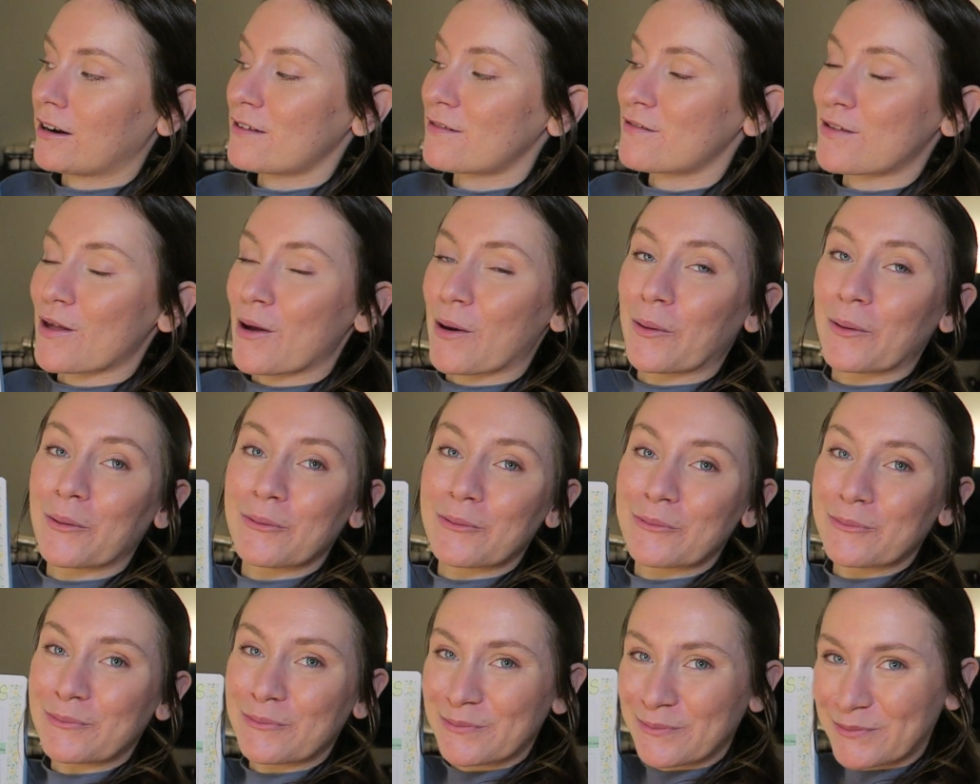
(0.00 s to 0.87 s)

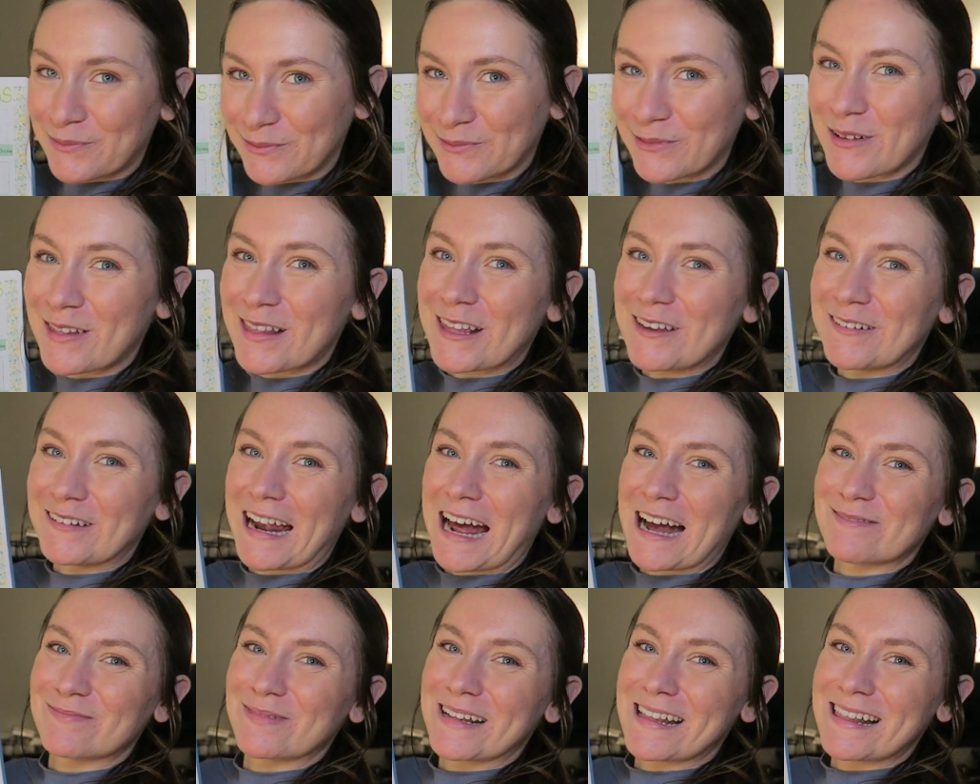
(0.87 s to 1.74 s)
So we'll see what
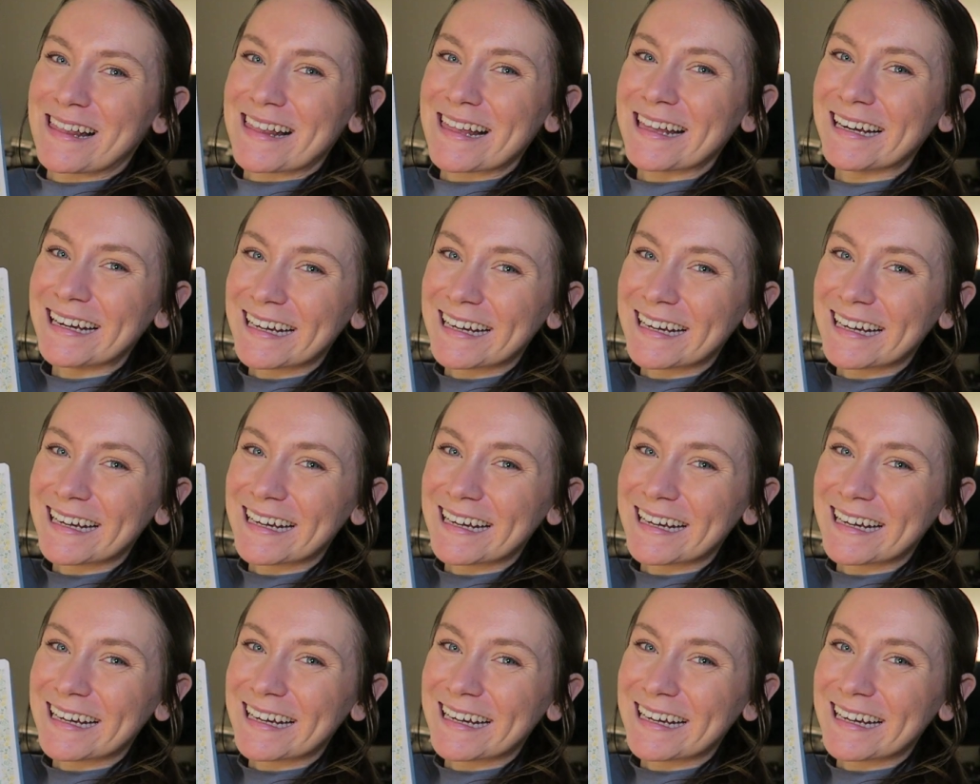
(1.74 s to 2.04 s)
happens.